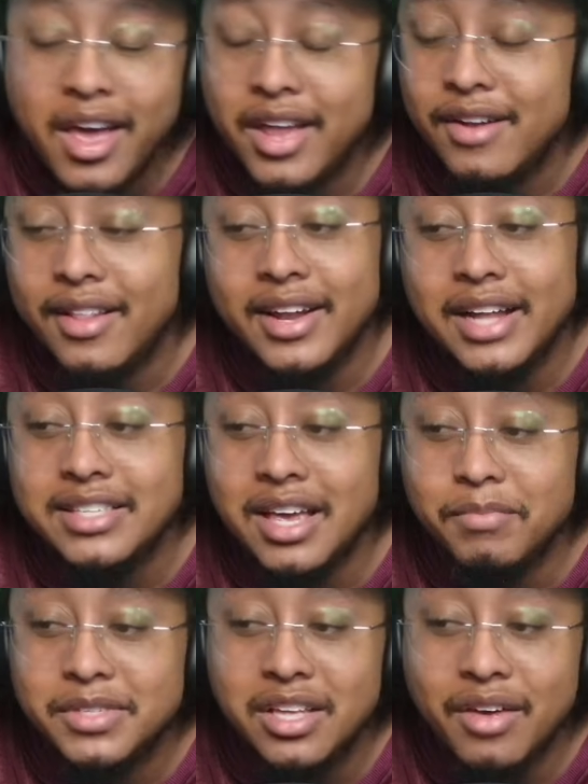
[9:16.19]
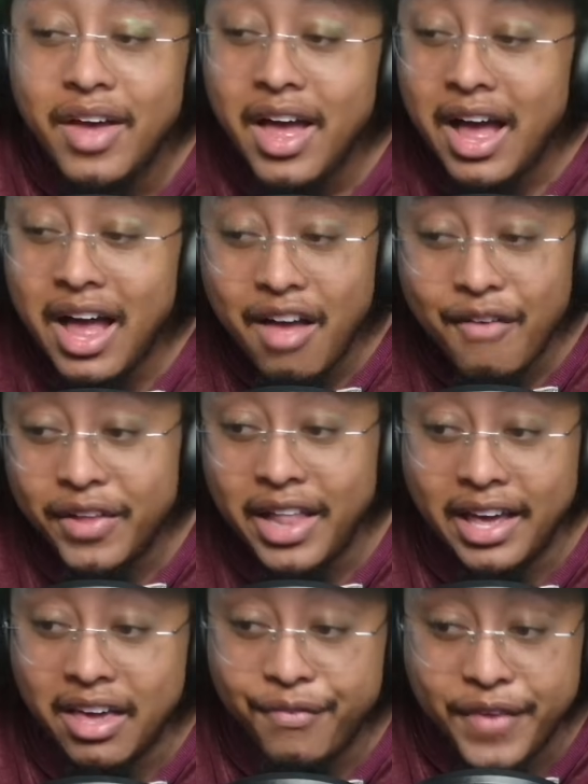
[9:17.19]
and all of that type of stuff. I feel
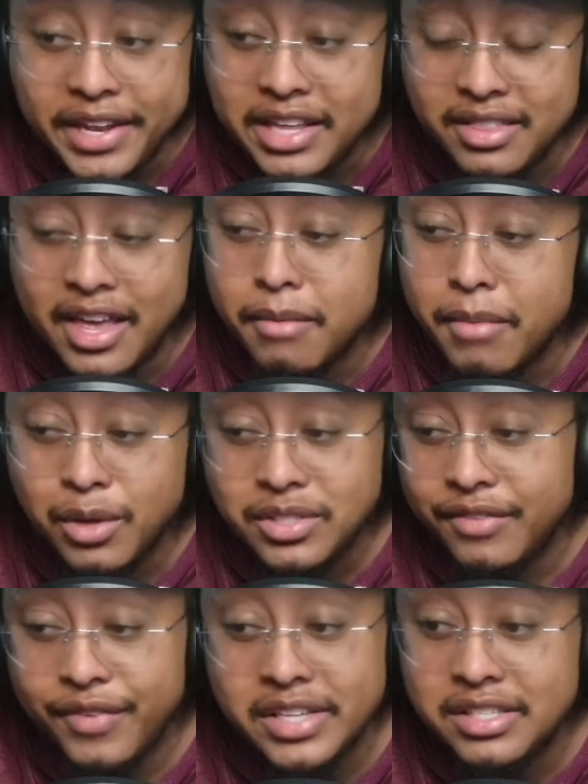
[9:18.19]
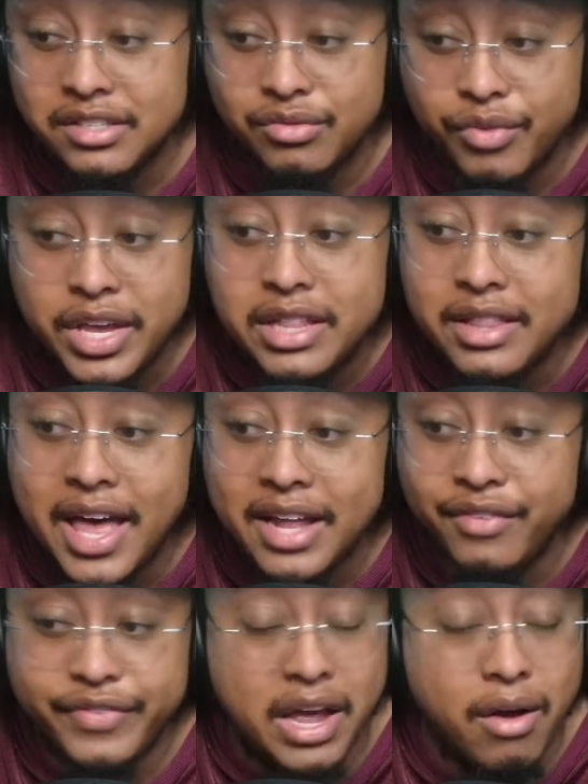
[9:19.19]
like if anything, most of us is reading
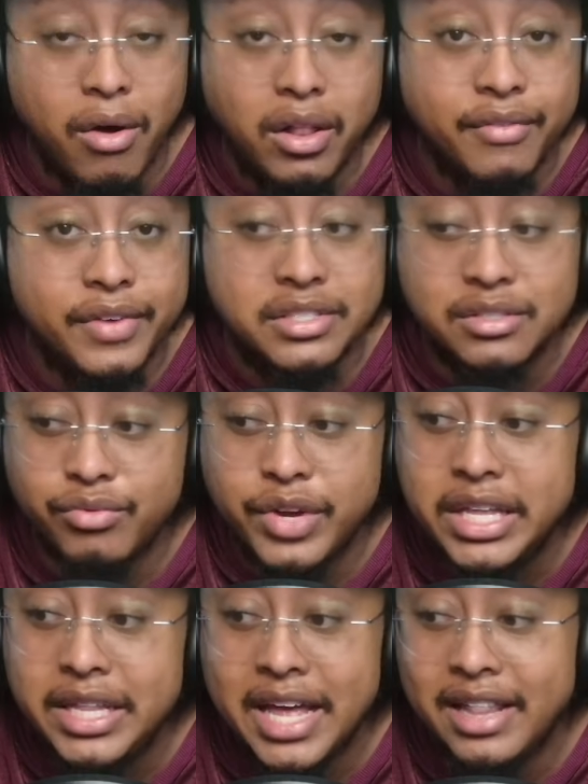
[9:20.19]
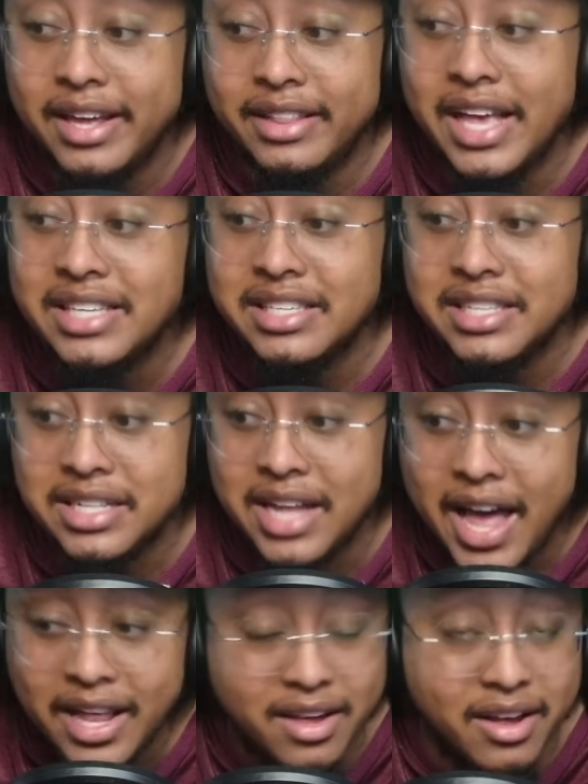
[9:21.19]
that, if not all of us is reading that, like, that's
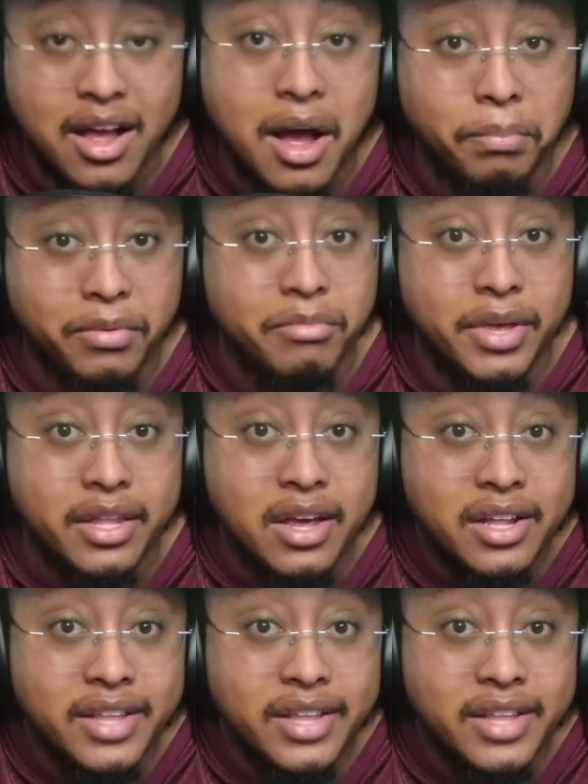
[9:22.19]
not a compliment.